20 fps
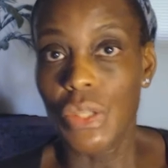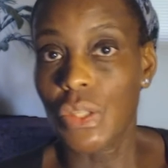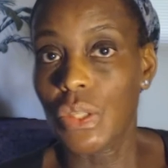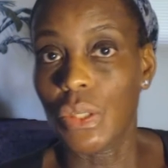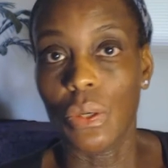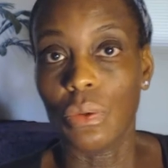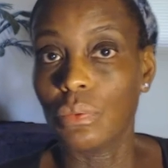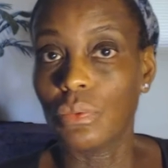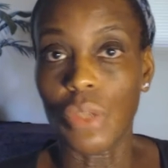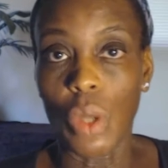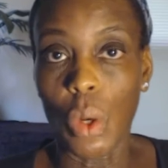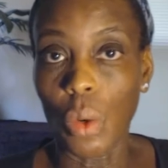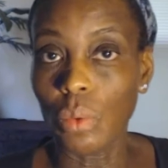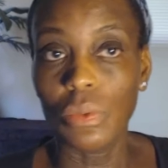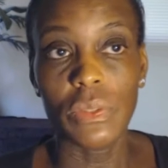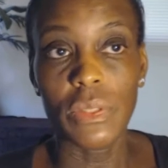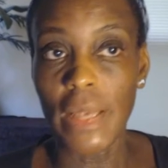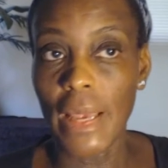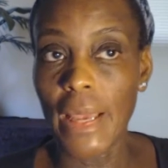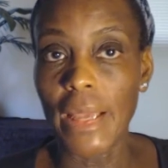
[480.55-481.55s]
So
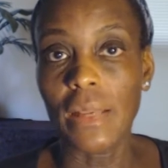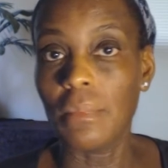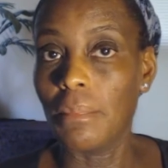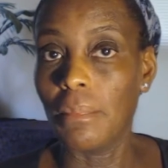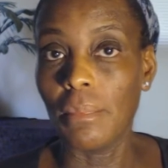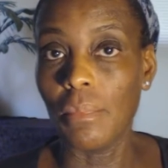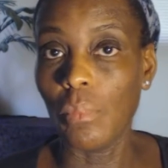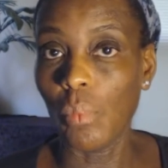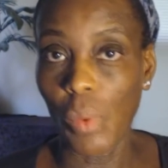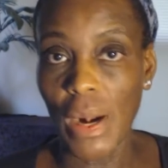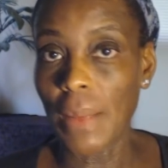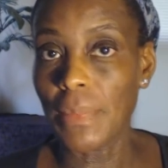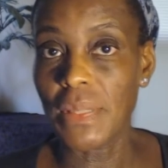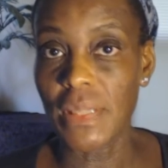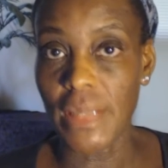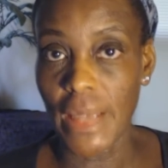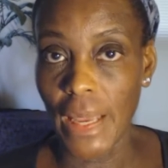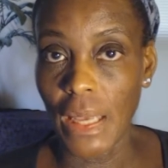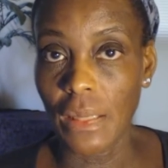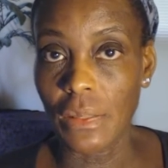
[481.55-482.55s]
don't take what I'm
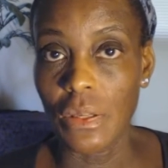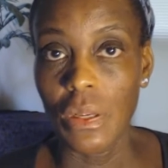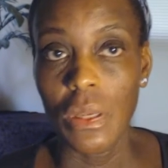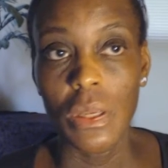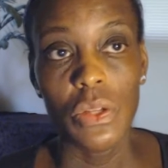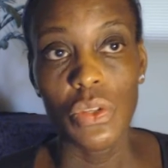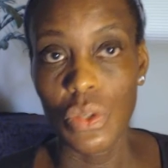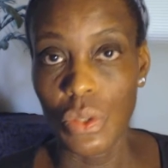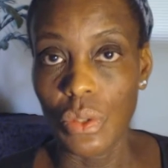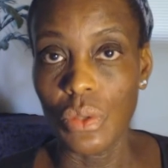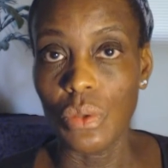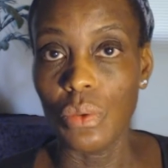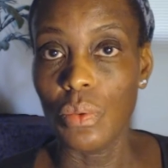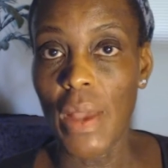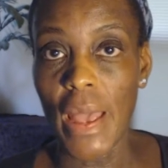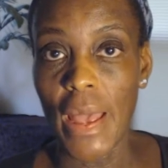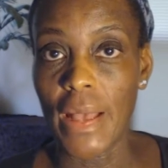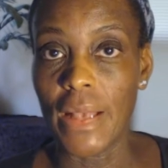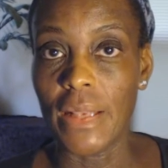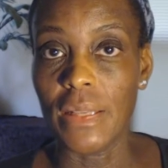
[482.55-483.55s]
saying to you
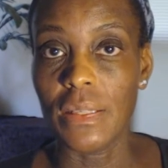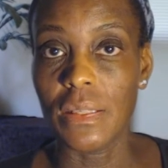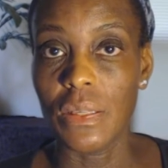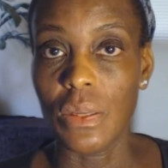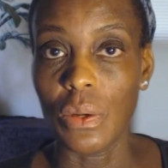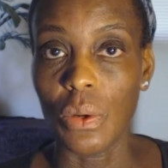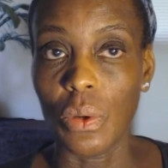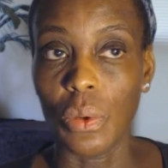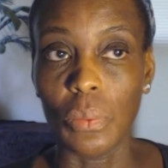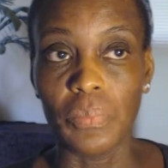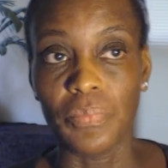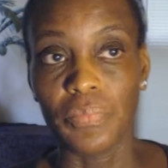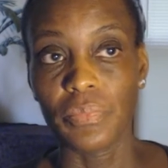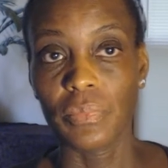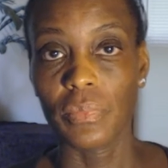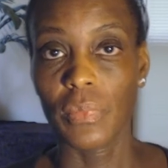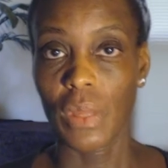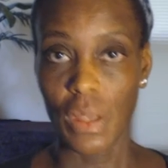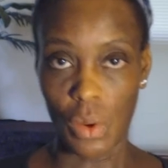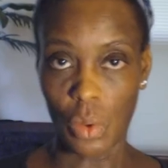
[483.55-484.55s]
as,
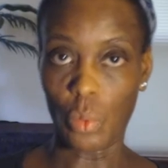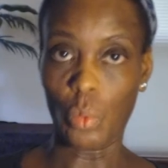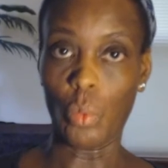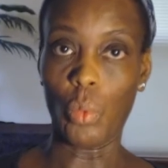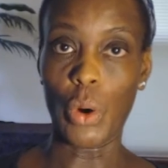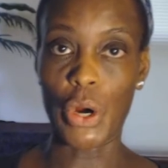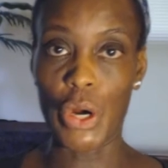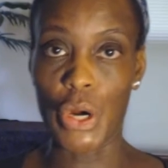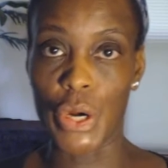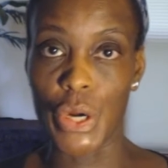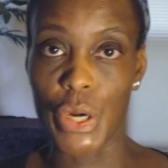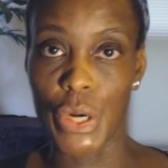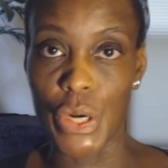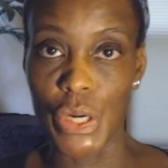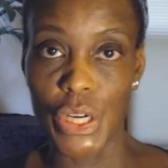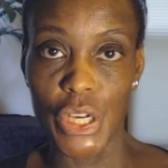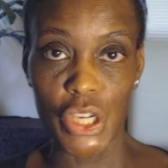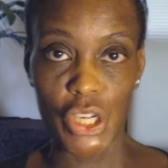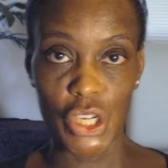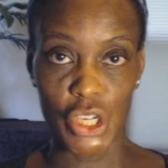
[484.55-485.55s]

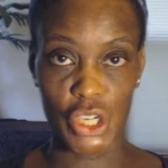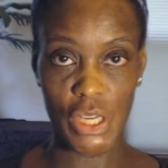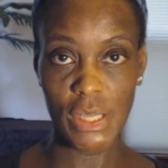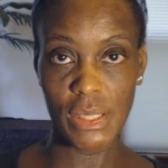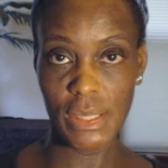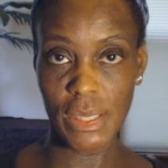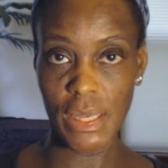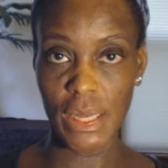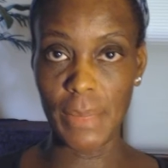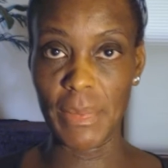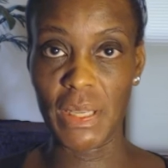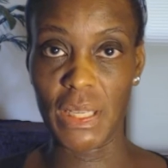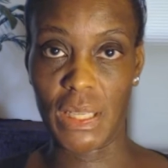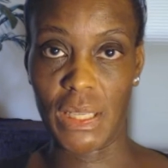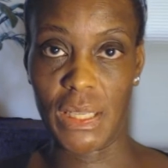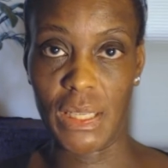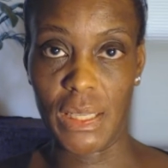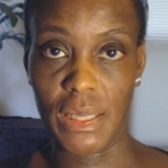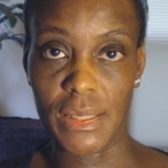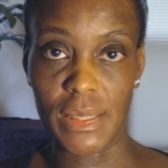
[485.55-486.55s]
word, she said it
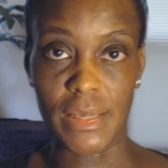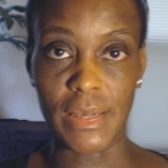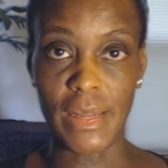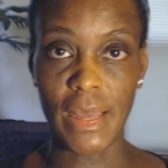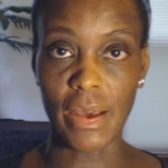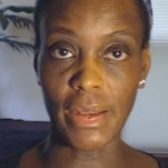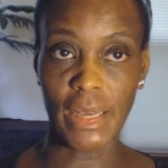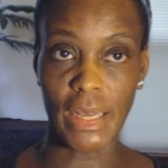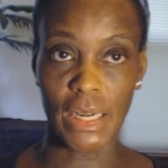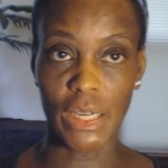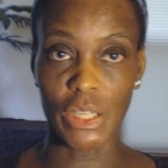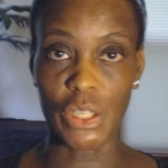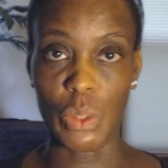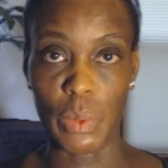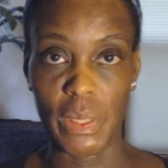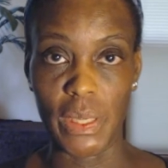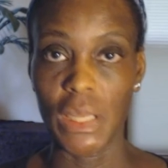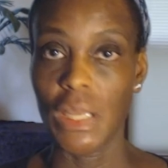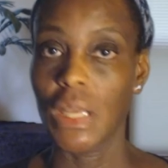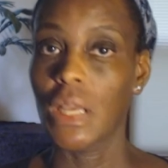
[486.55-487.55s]
because, and now I gotta
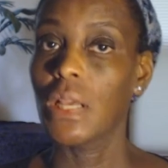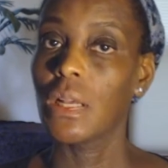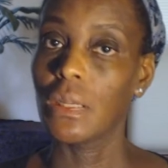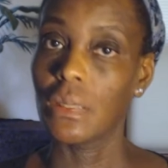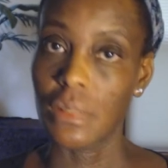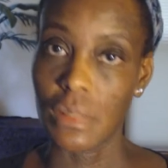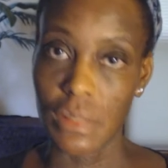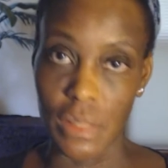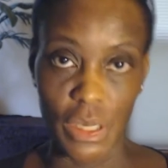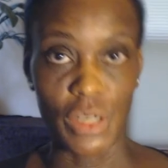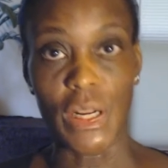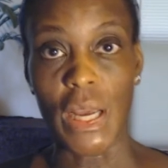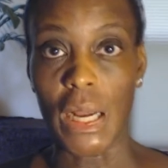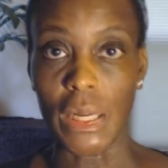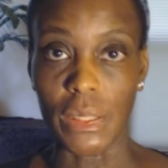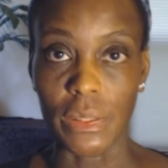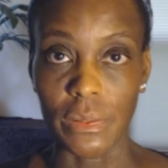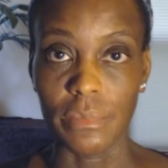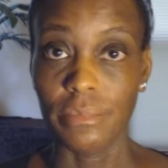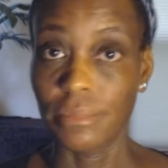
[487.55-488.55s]
do it. See your
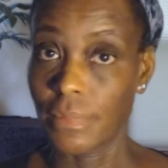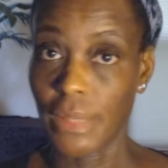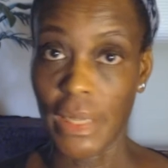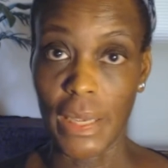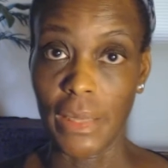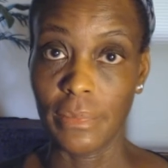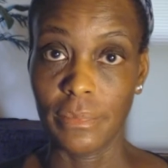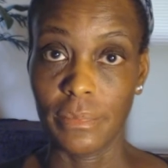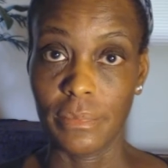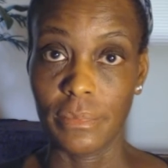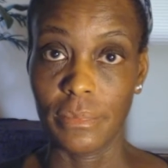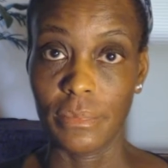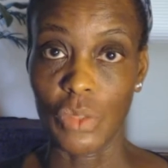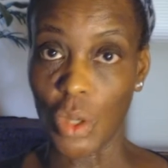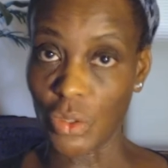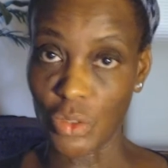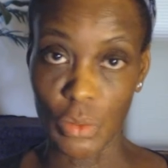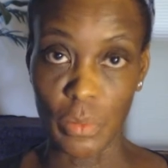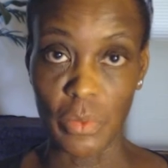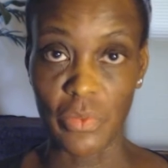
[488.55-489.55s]
doctor, okay?
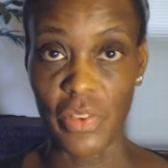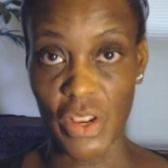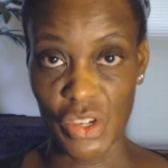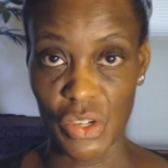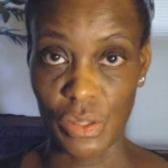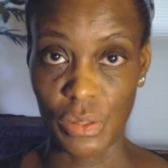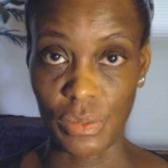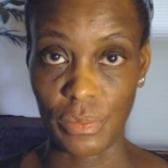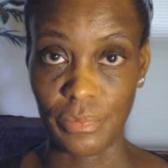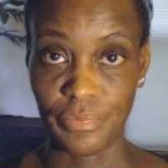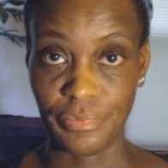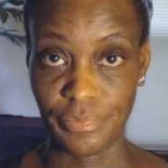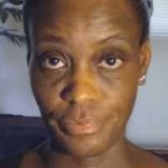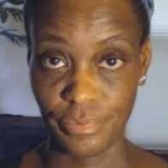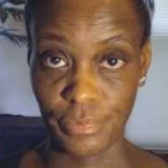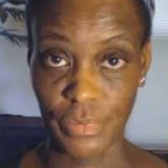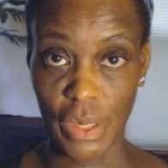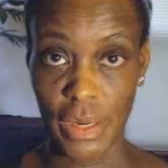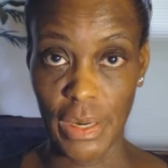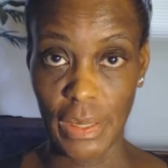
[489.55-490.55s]
Talk to a professional,
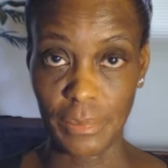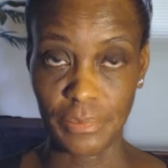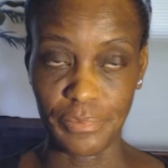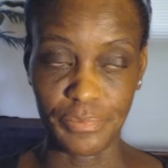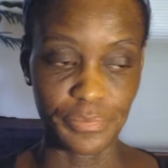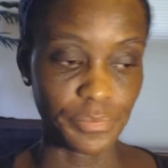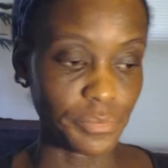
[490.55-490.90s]
all right?